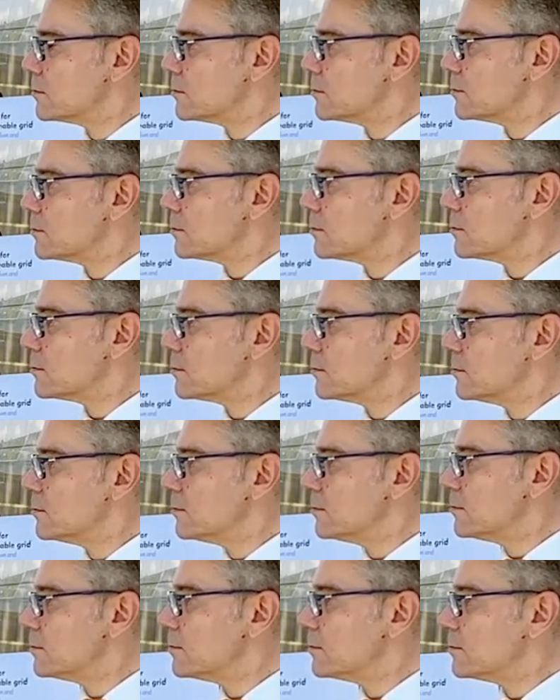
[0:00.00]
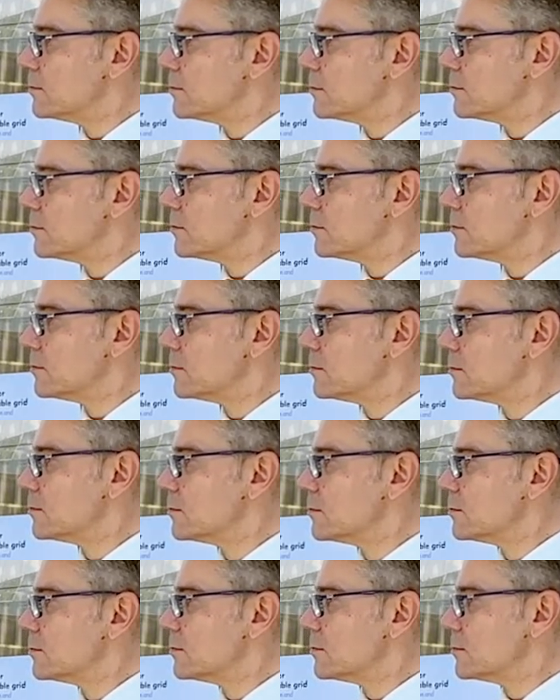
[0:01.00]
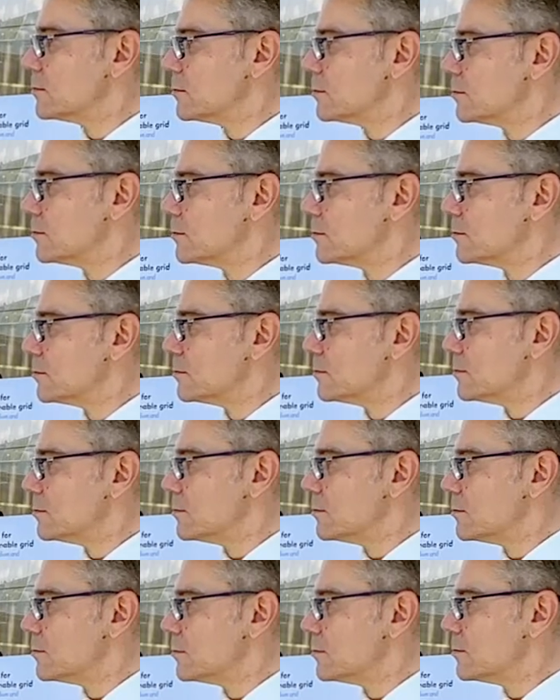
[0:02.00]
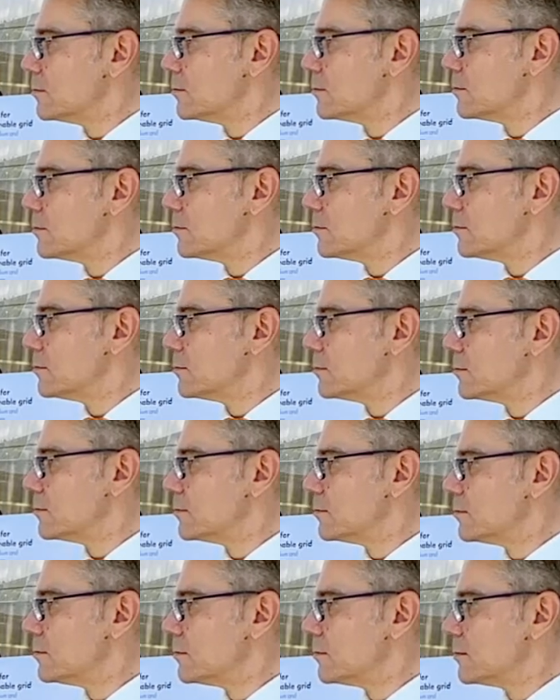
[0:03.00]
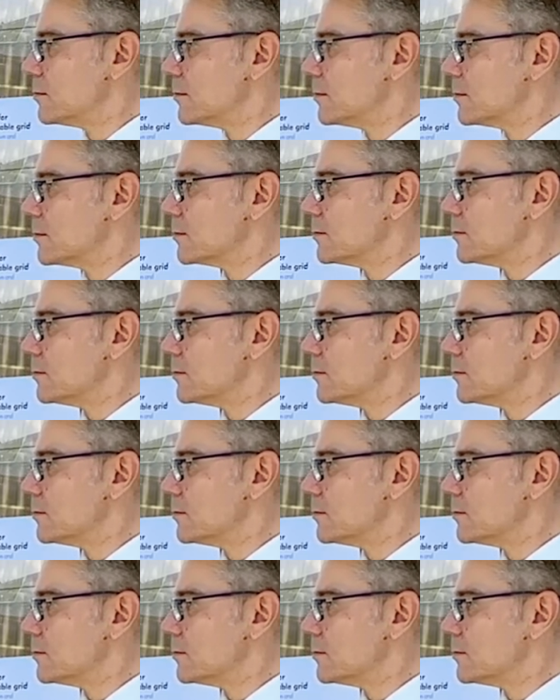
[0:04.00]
This person isn't speaking.